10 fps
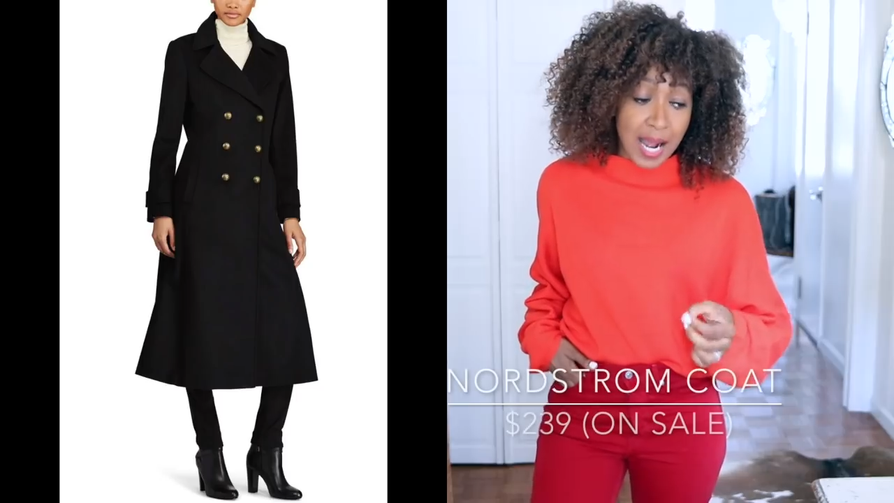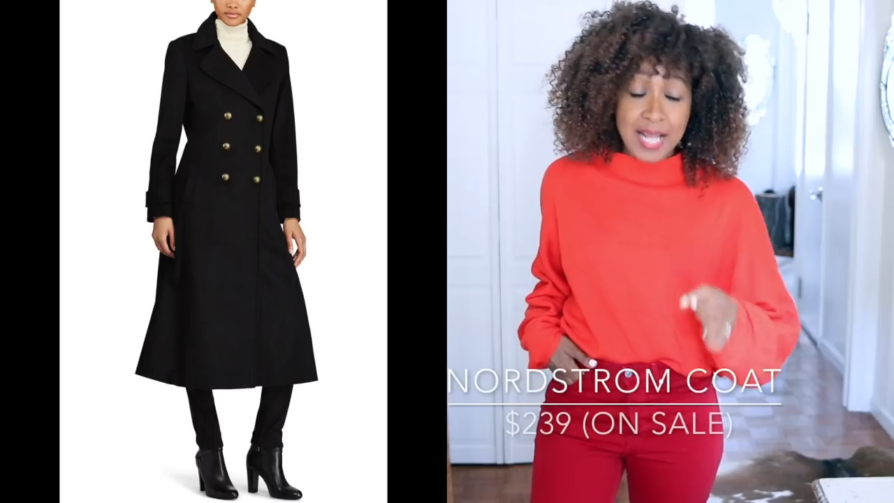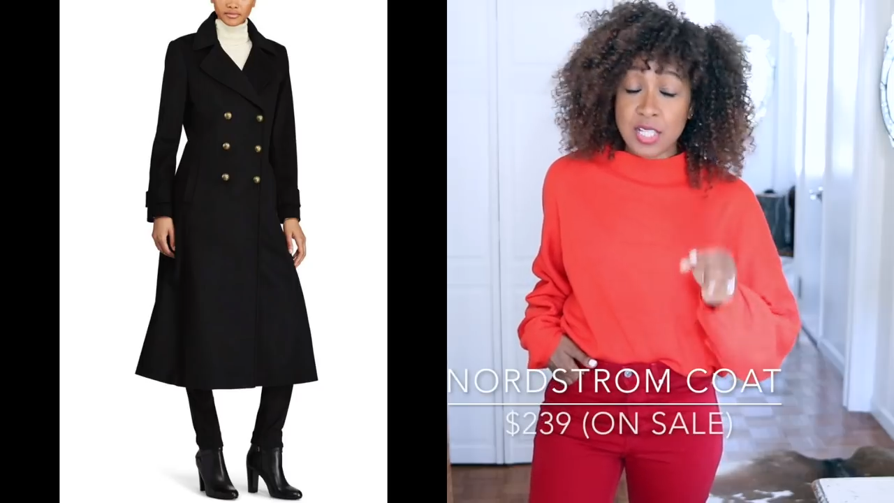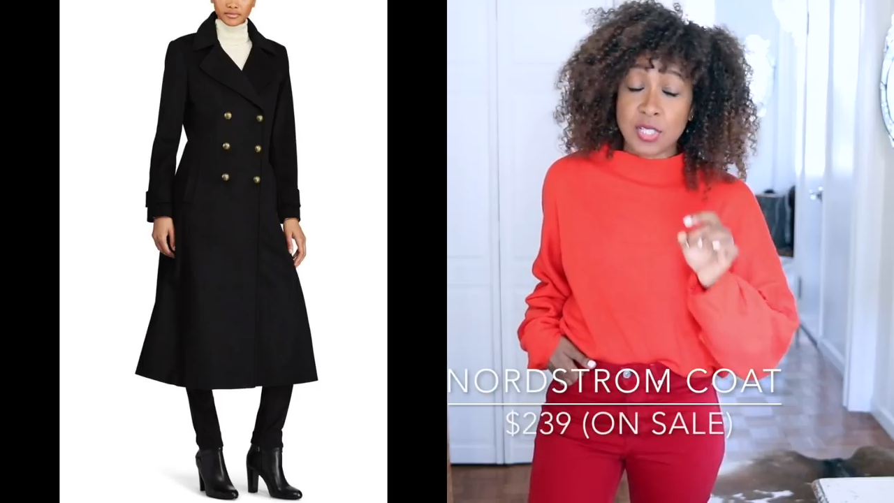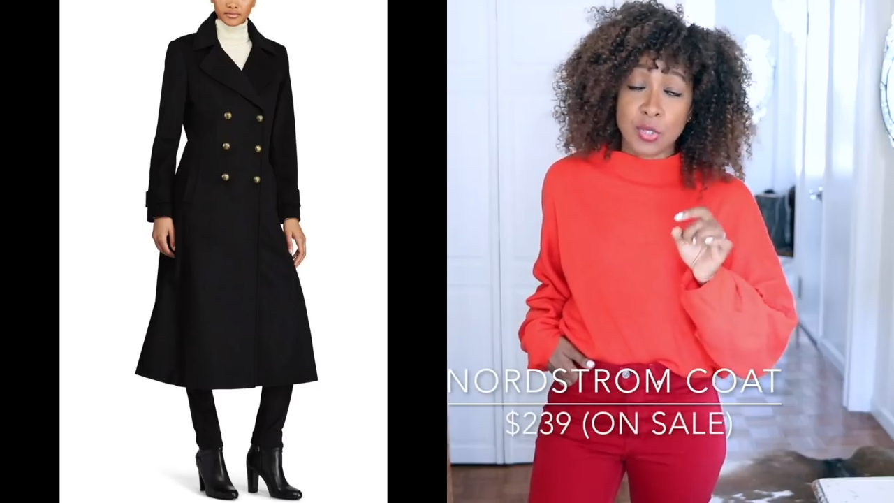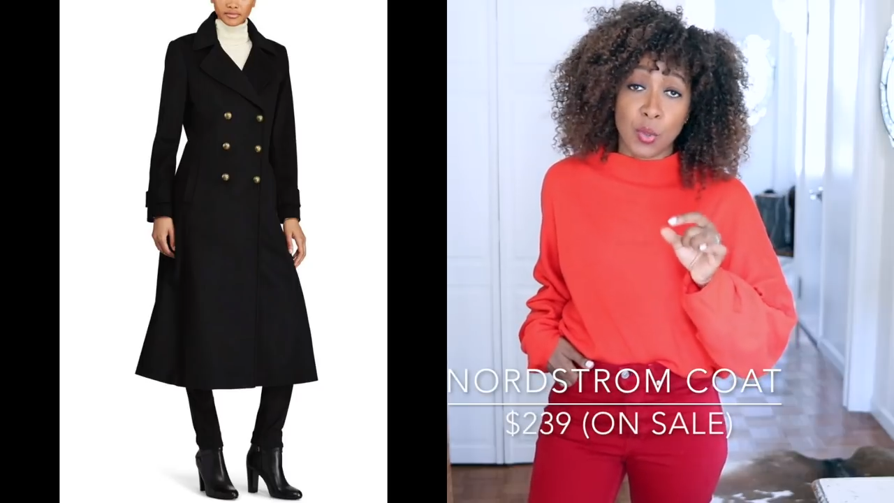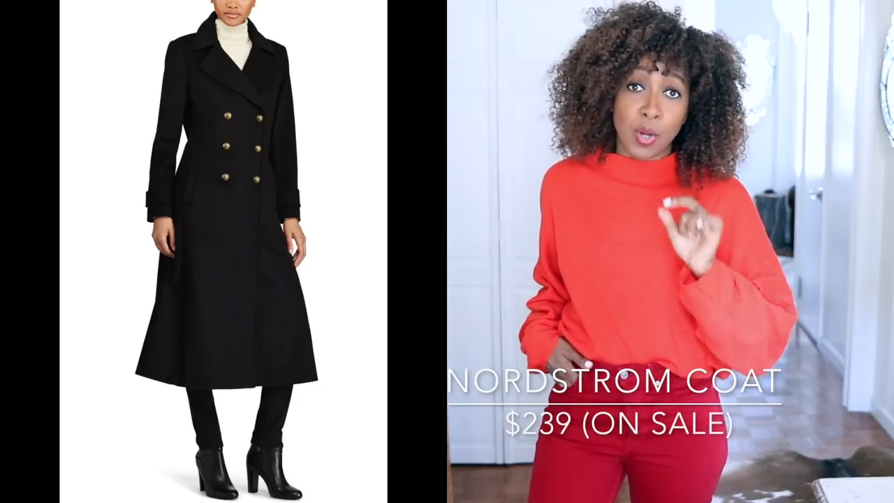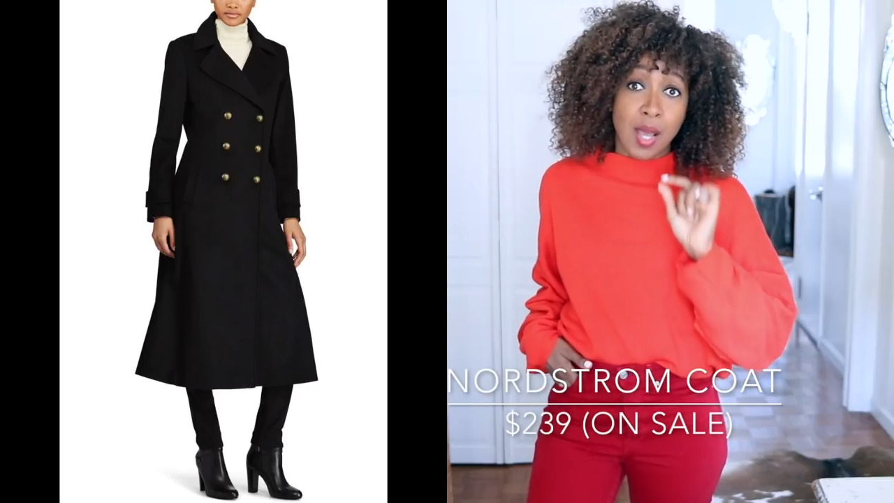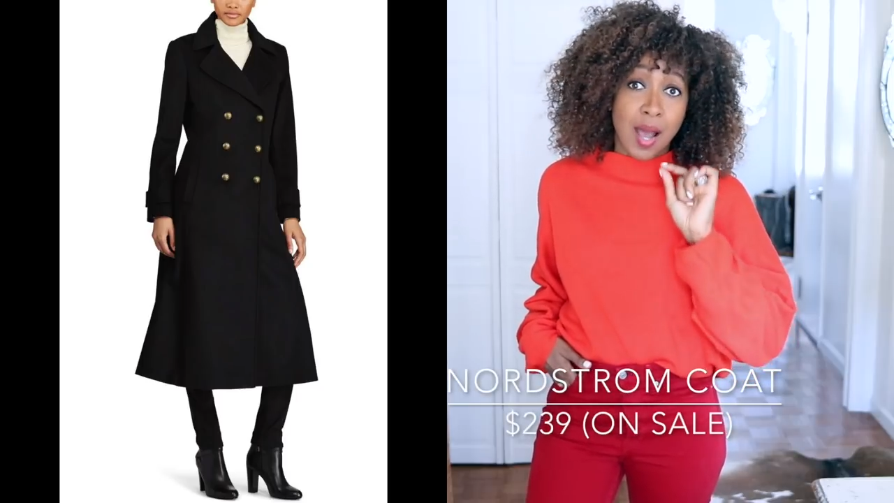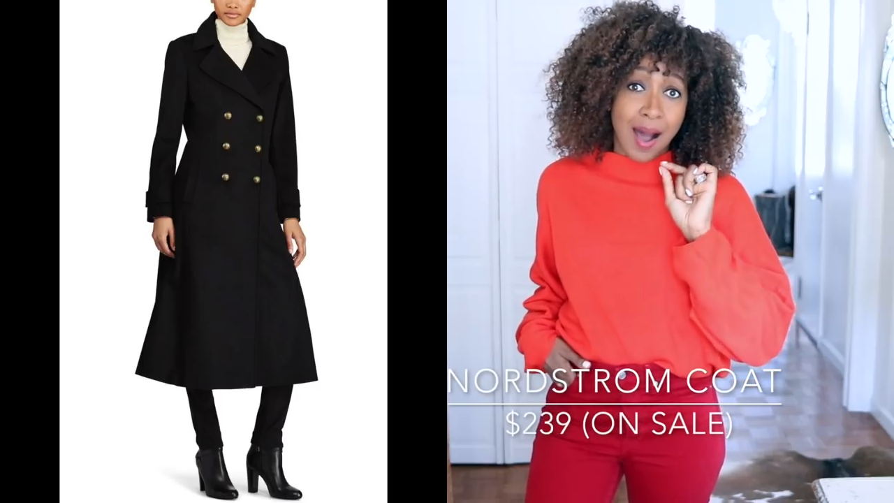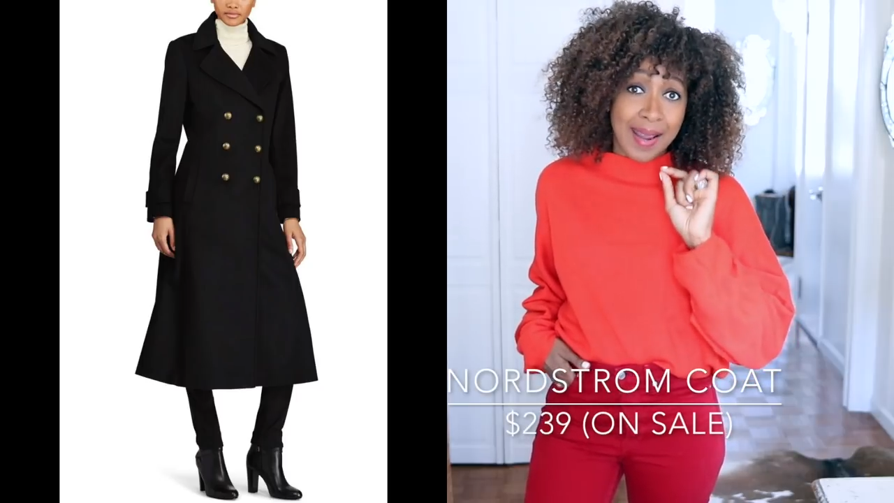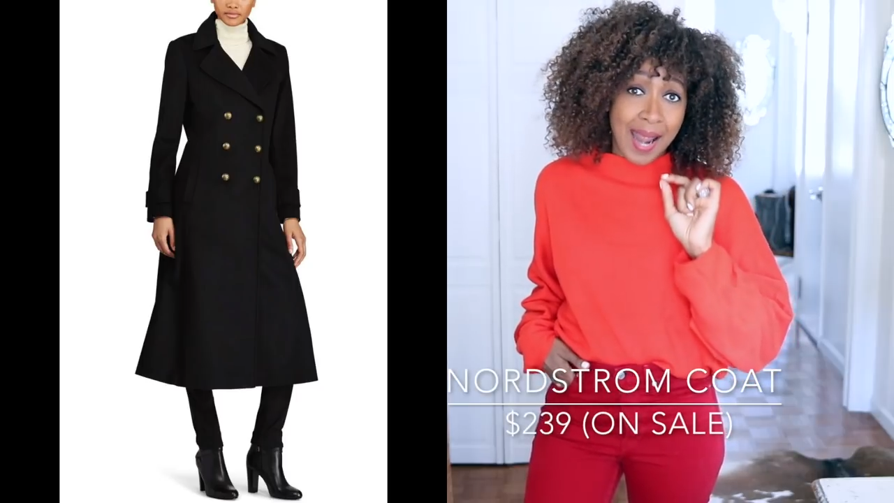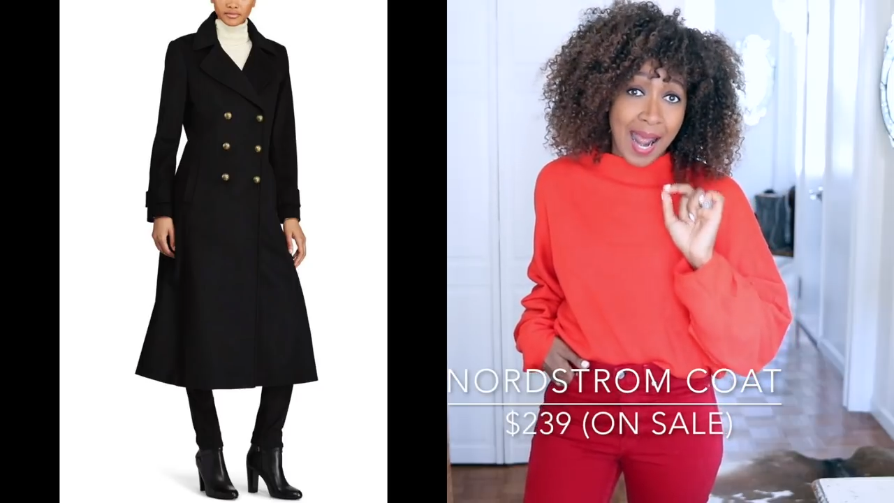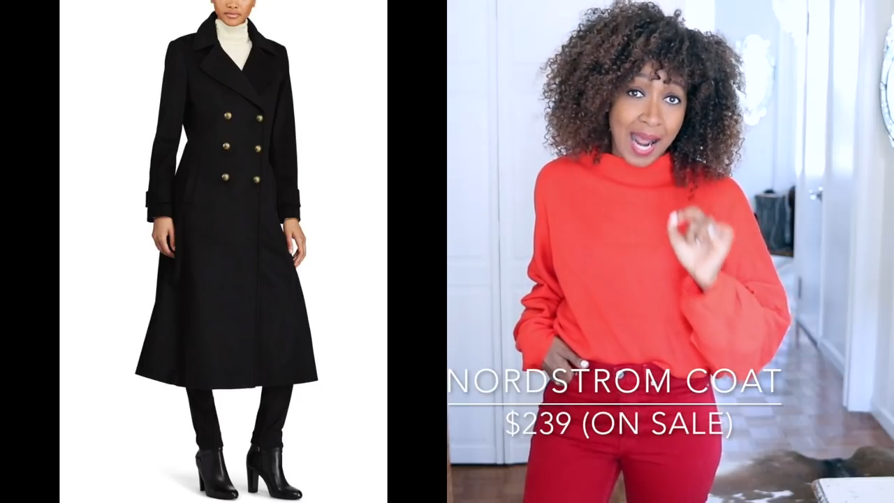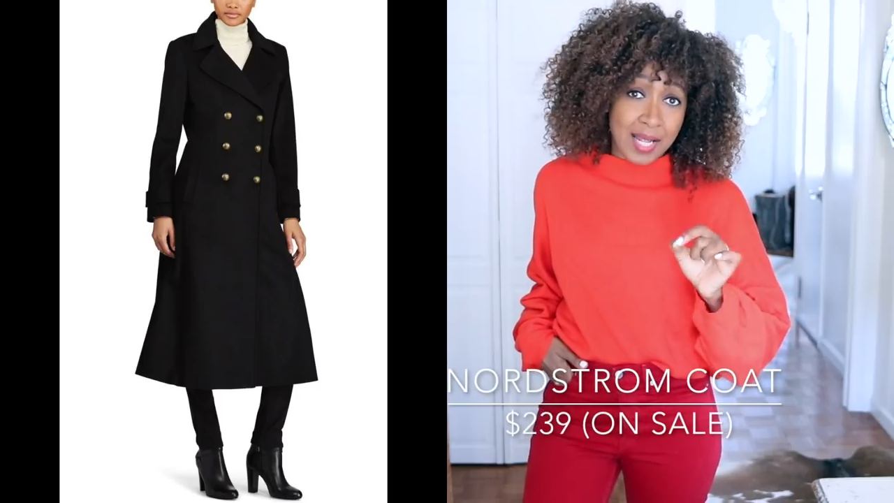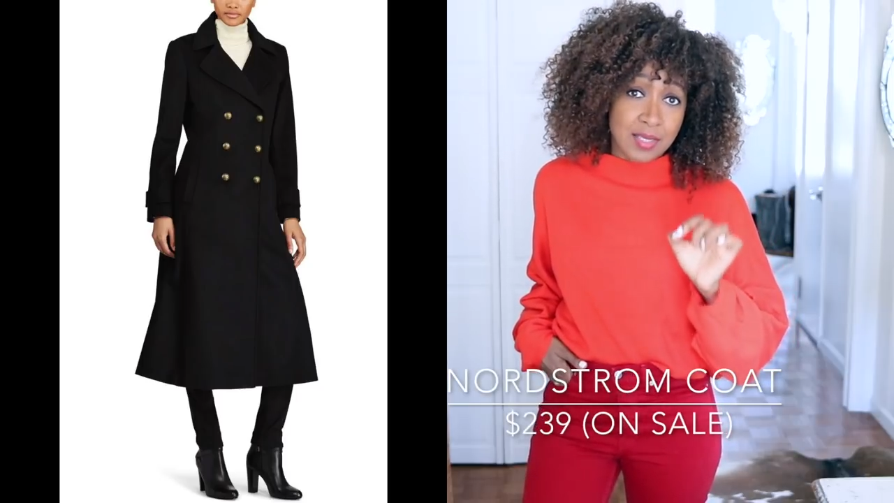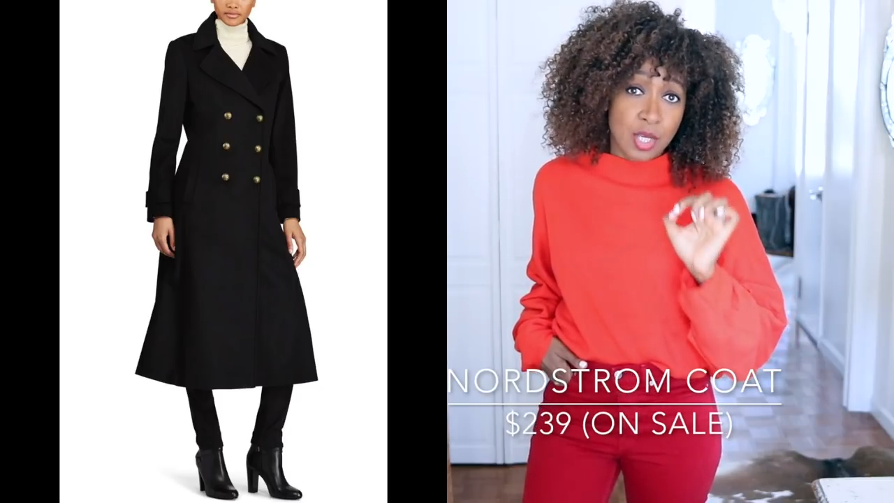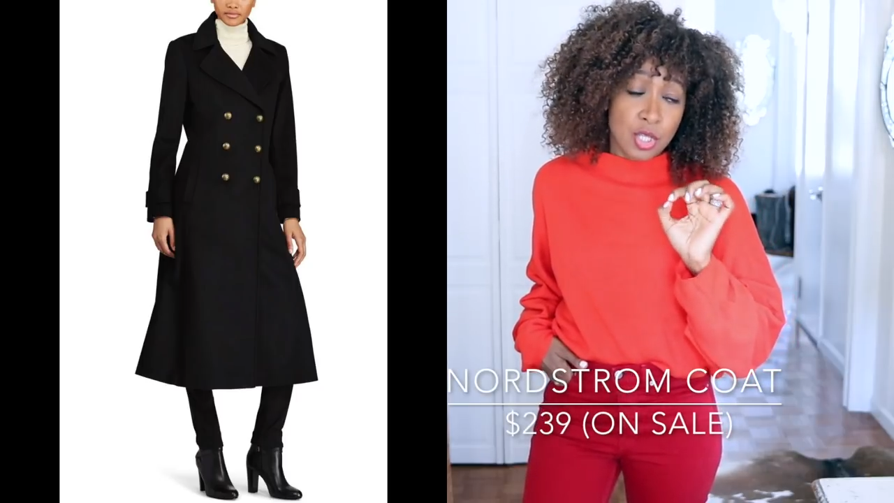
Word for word: I just thought I had